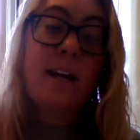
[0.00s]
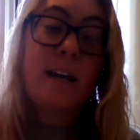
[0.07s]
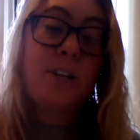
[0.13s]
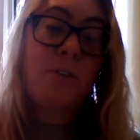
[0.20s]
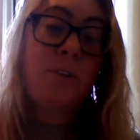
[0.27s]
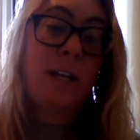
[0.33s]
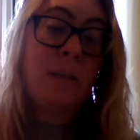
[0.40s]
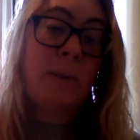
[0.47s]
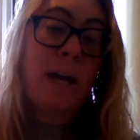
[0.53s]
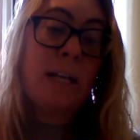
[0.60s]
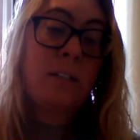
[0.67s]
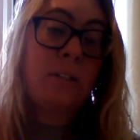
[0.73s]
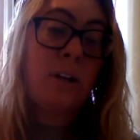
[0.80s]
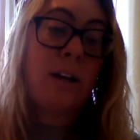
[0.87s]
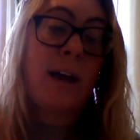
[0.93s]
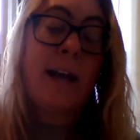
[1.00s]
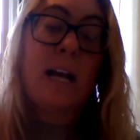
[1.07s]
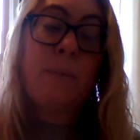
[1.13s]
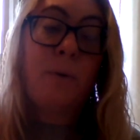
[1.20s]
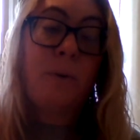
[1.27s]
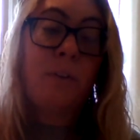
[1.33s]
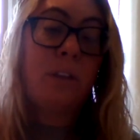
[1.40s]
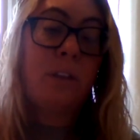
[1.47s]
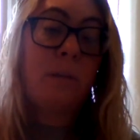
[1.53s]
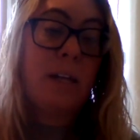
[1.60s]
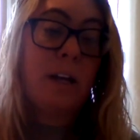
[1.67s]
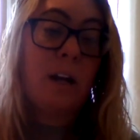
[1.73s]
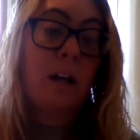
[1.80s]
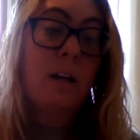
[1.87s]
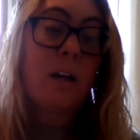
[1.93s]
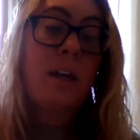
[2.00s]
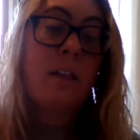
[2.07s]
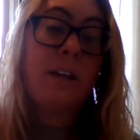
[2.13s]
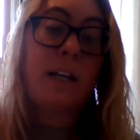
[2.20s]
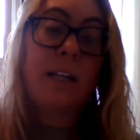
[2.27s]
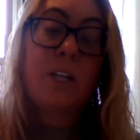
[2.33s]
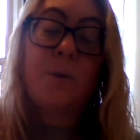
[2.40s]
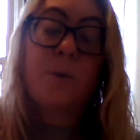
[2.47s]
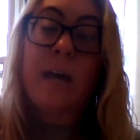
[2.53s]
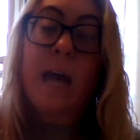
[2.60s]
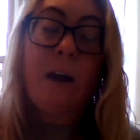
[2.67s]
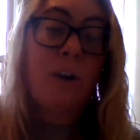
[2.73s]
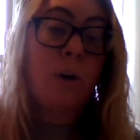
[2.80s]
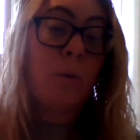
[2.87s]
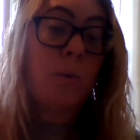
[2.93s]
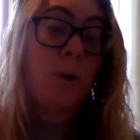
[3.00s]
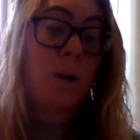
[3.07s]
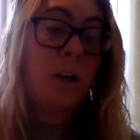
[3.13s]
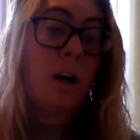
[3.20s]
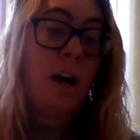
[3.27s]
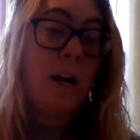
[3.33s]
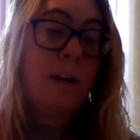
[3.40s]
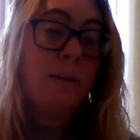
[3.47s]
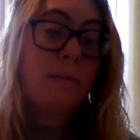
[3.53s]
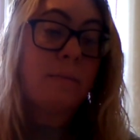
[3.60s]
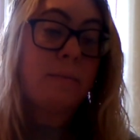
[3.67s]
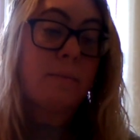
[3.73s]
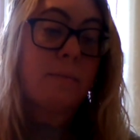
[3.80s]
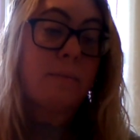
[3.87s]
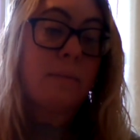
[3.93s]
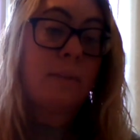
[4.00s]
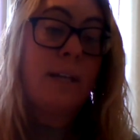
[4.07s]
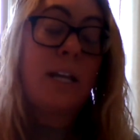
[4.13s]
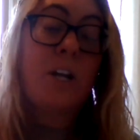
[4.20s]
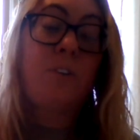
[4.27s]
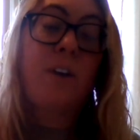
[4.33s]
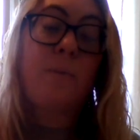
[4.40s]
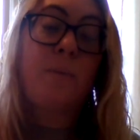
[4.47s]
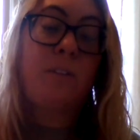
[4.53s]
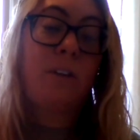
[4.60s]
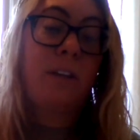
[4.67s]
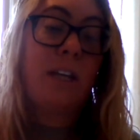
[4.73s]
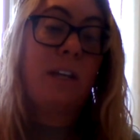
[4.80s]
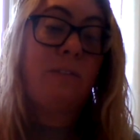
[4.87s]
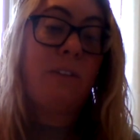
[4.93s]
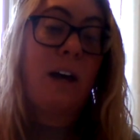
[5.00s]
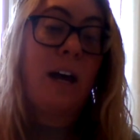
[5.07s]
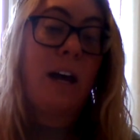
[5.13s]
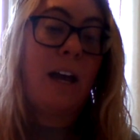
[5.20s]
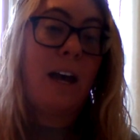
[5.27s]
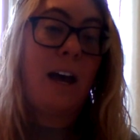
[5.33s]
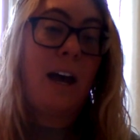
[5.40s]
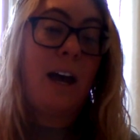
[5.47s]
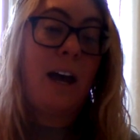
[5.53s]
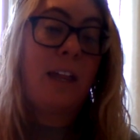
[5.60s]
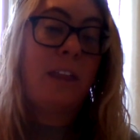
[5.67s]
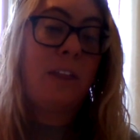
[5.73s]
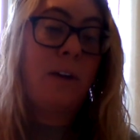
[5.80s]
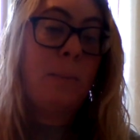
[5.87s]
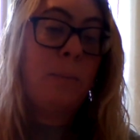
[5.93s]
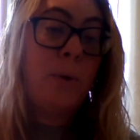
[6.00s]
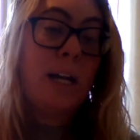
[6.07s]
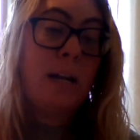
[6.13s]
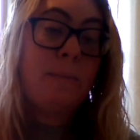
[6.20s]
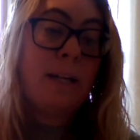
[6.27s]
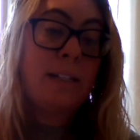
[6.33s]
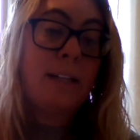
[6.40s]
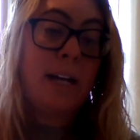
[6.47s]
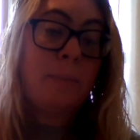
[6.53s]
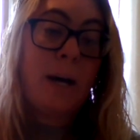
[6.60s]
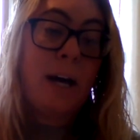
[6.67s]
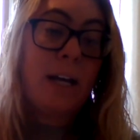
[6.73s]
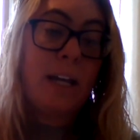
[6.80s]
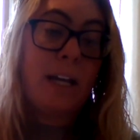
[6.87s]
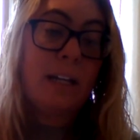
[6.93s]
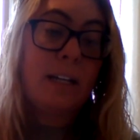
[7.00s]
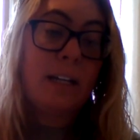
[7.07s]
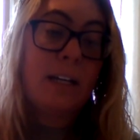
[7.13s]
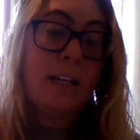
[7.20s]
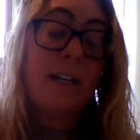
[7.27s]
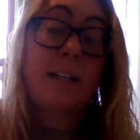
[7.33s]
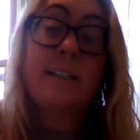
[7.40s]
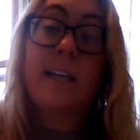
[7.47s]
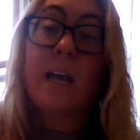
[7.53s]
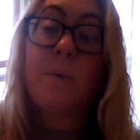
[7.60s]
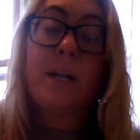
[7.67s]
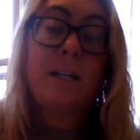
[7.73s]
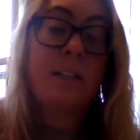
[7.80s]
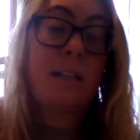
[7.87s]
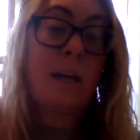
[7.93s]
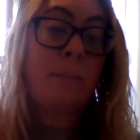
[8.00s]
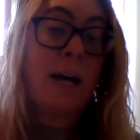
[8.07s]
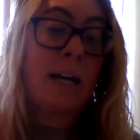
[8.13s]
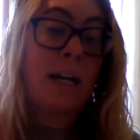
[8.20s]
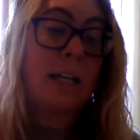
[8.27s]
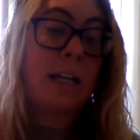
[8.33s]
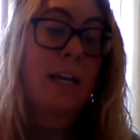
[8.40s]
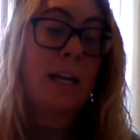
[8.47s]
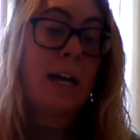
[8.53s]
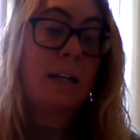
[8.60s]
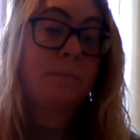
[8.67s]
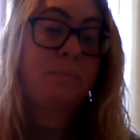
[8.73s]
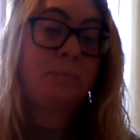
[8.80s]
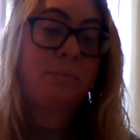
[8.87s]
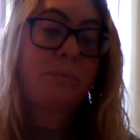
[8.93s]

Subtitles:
none, you crazy bastard. I got both of them here. Think I'd let you carry your own work card? Lenny grinned with relief. I thought I put it in my side pocket. And his hand went into that pocket again.